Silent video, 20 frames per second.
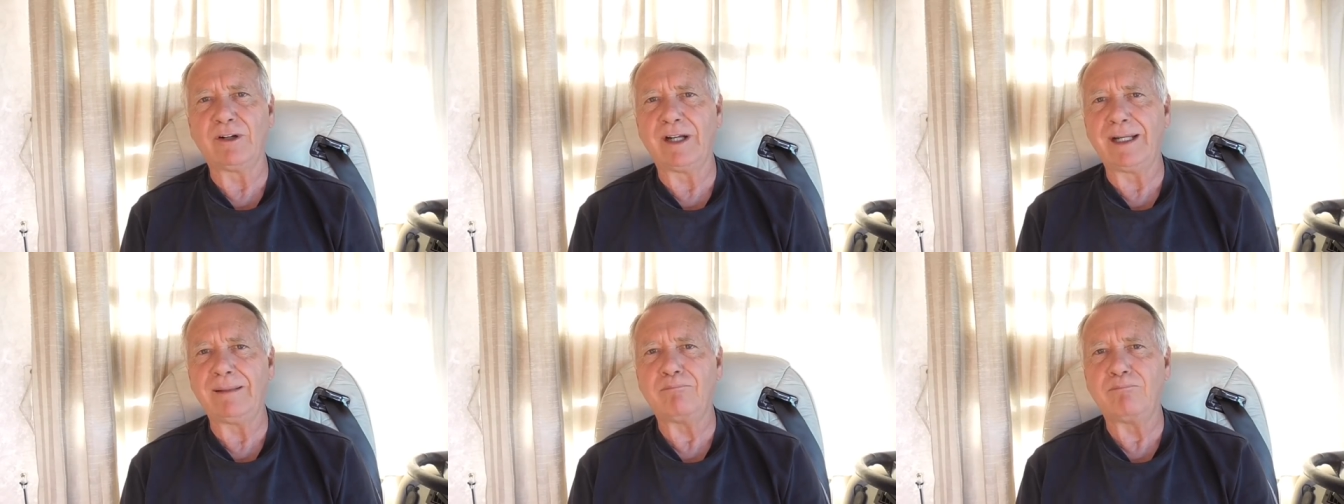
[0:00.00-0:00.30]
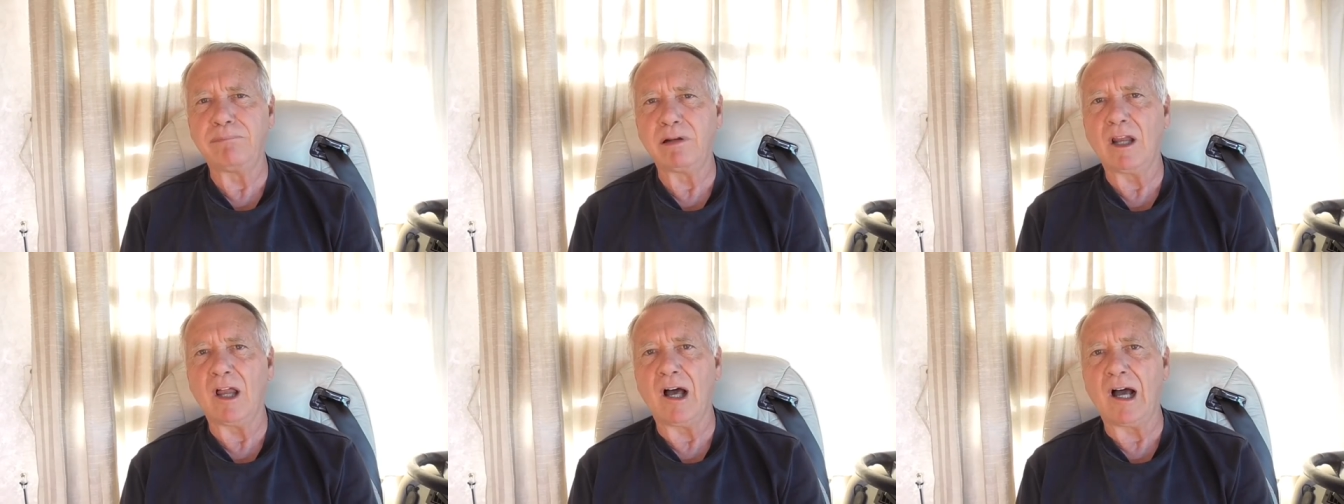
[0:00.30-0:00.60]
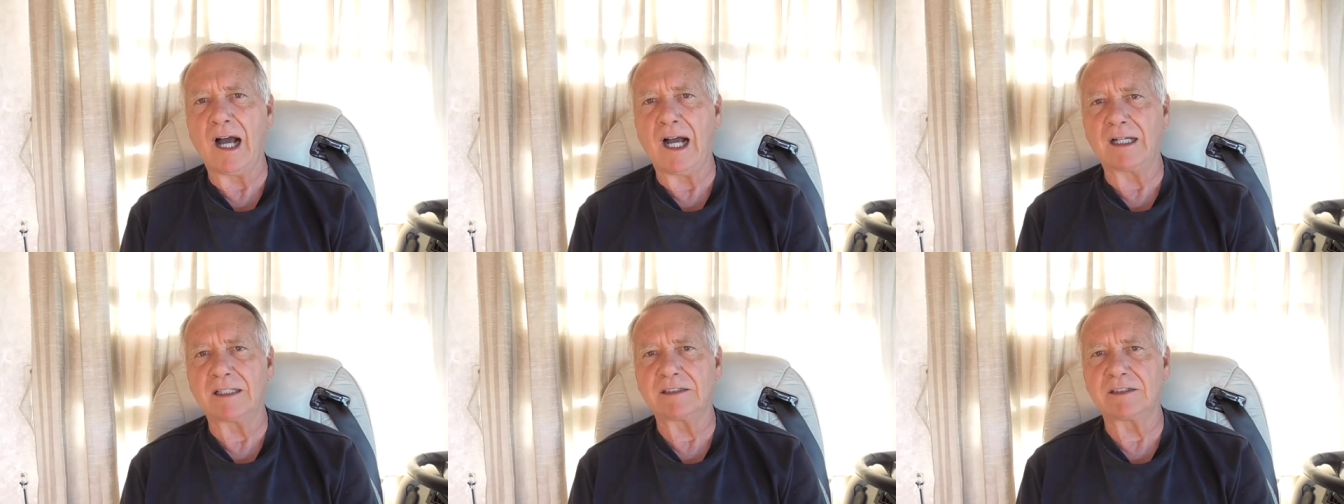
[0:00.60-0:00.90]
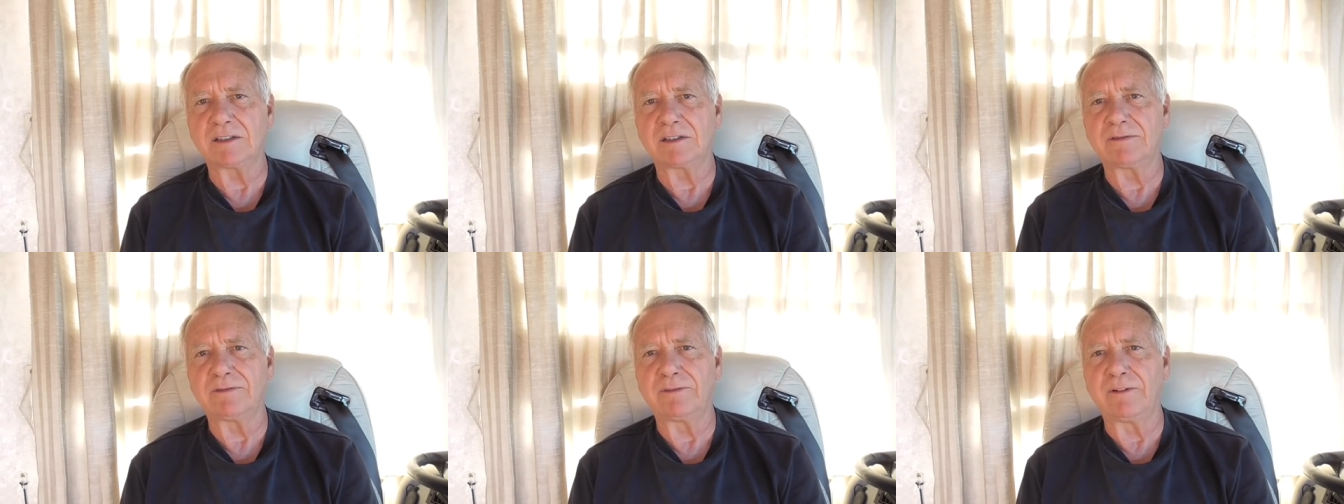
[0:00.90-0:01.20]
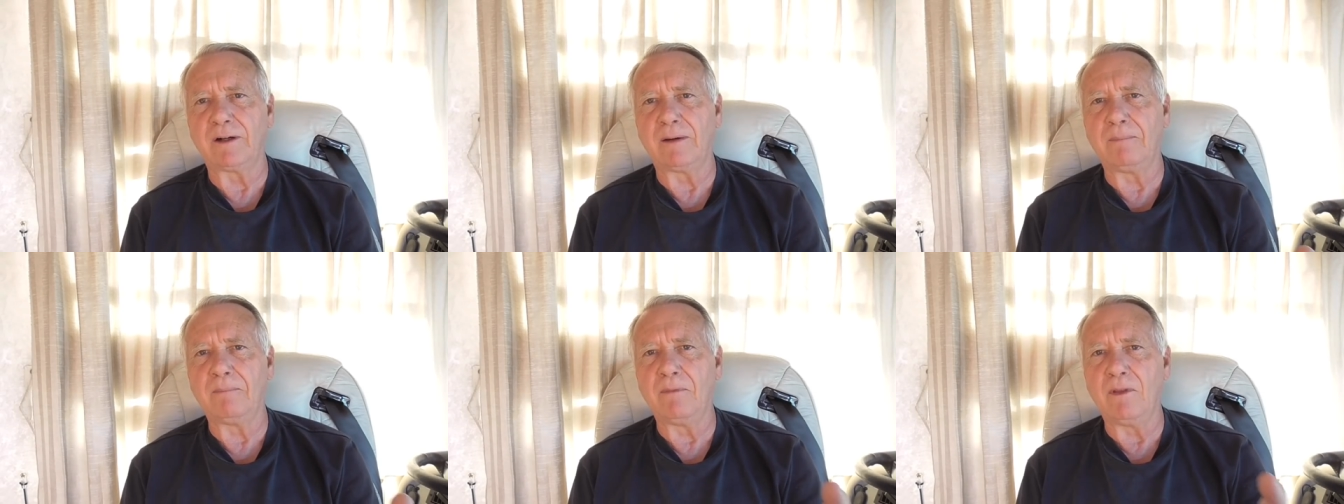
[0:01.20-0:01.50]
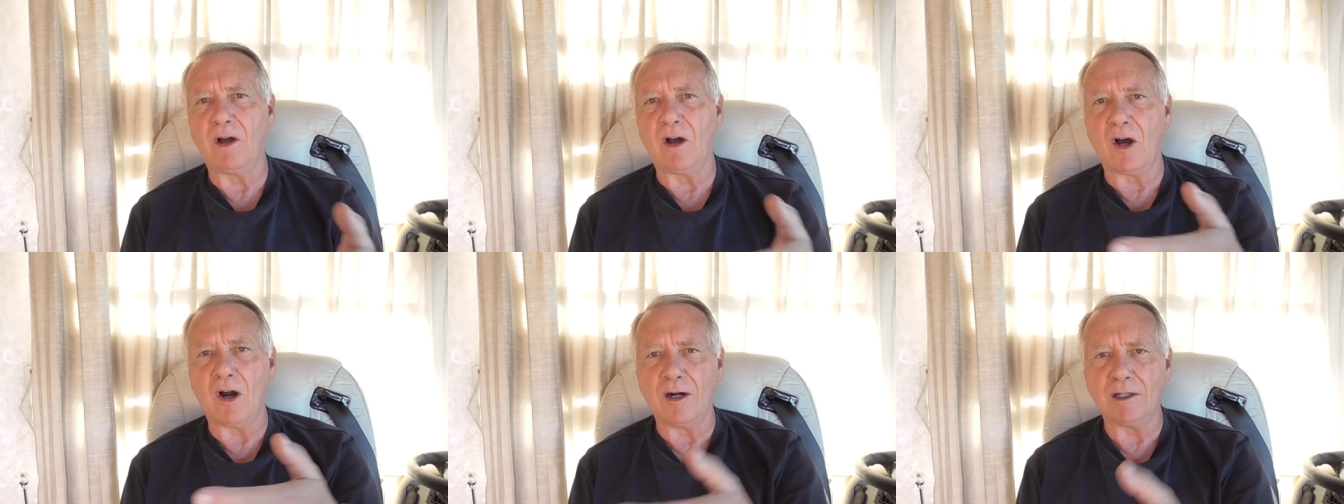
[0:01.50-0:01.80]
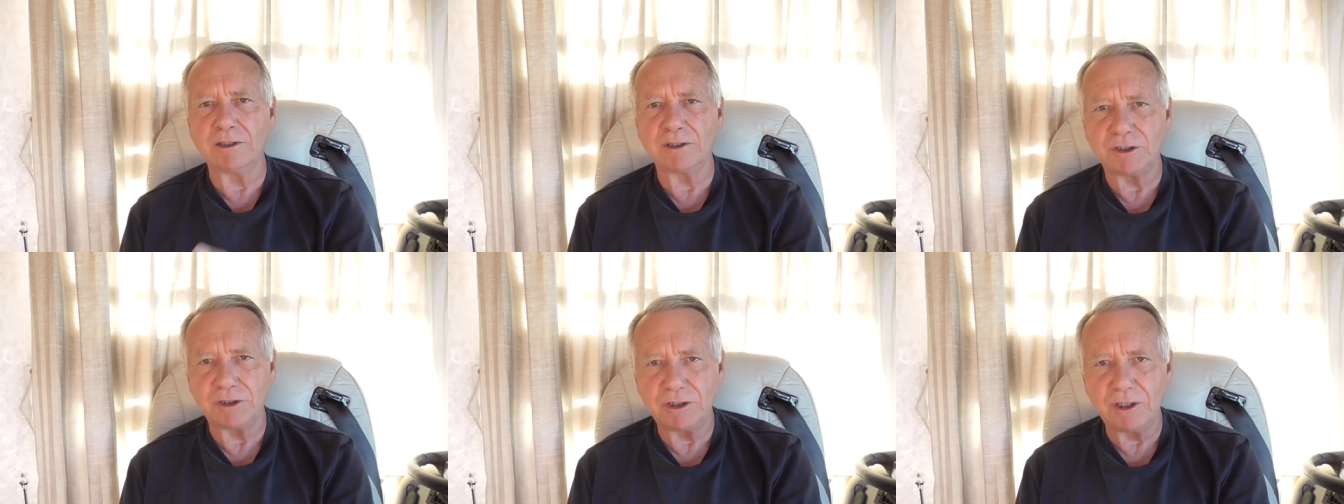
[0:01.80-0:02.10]
or eight blocks from the
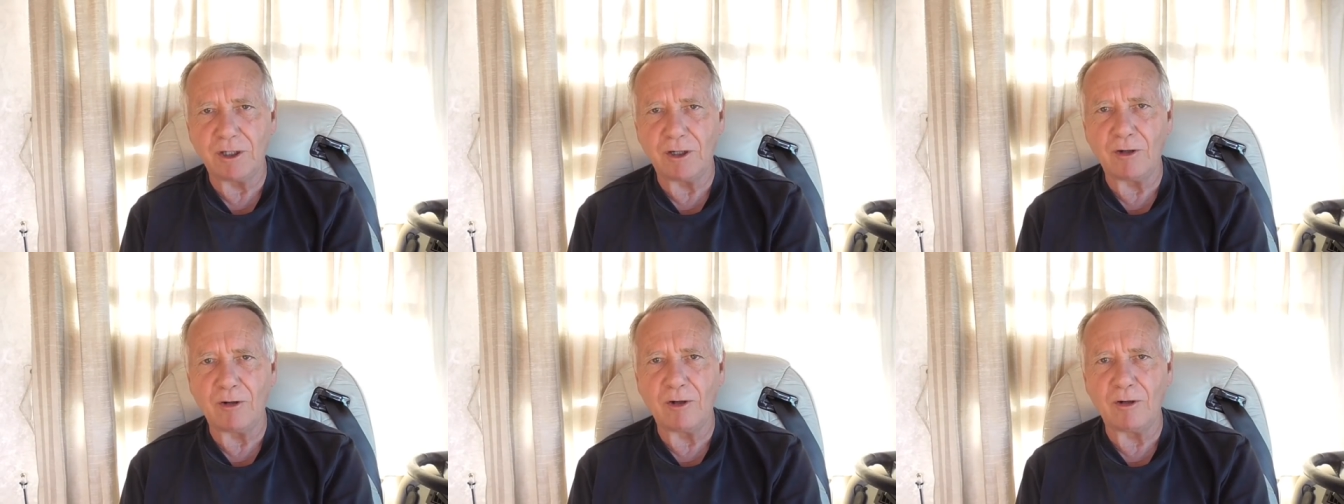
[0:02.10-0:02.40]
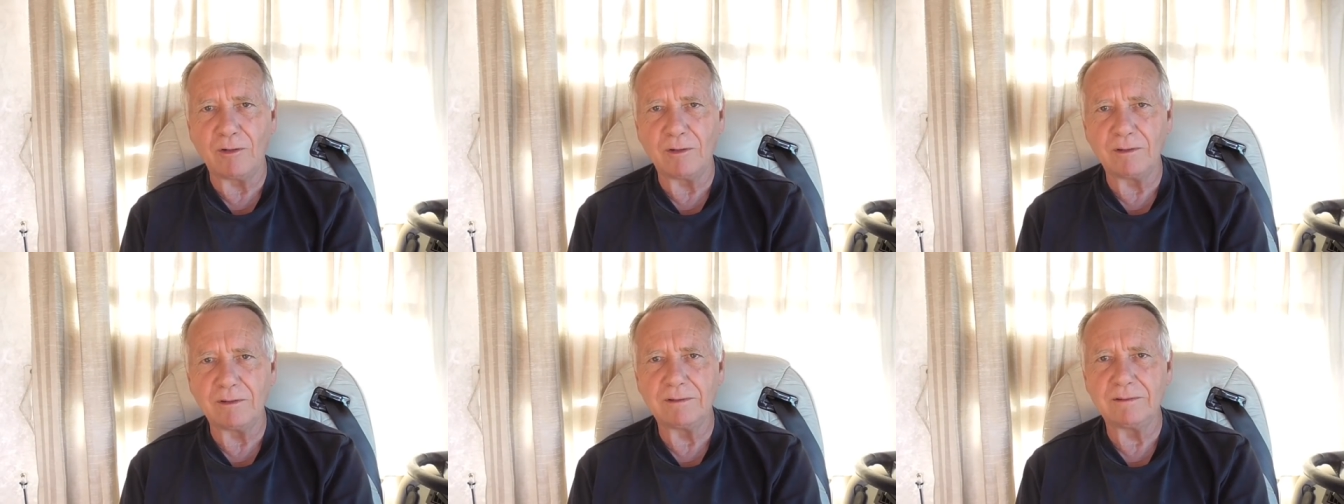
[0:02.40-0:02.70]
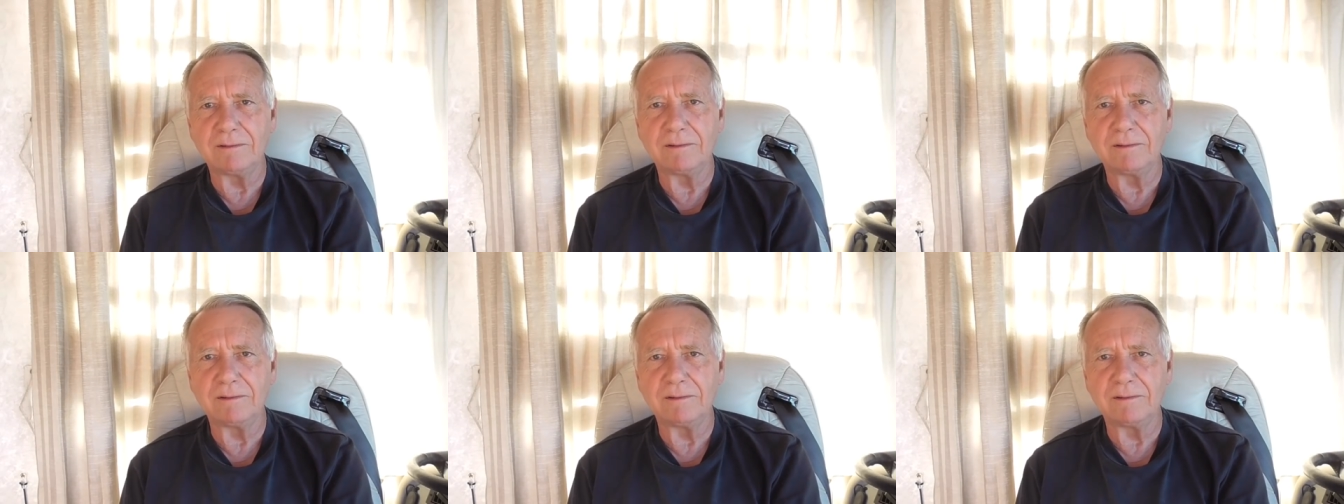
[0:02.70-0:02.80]
art show